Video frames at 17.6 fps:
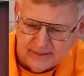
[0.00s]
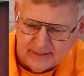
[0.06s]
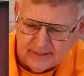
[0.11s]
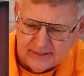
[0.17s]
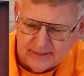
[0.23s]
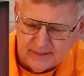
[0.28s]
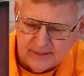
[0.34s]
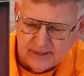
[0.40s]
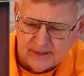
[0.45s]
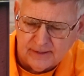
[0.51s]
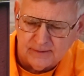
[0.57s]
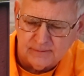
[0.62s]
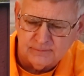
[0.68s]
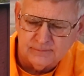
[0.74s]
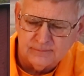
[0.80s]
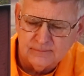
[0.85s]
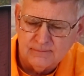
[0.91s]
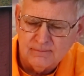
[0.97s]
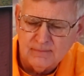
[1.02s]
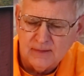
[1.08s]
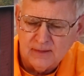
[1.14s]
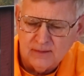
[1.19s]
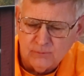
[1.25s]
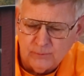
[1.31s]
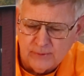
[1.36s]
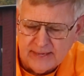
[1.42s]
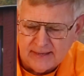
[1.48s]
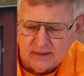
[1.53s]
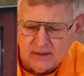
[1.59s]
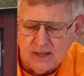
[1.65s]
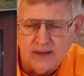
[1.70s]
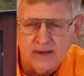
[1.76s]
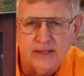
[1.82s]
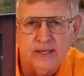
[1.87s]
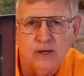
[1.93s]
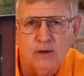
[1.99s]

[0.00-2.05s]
And we had a lot of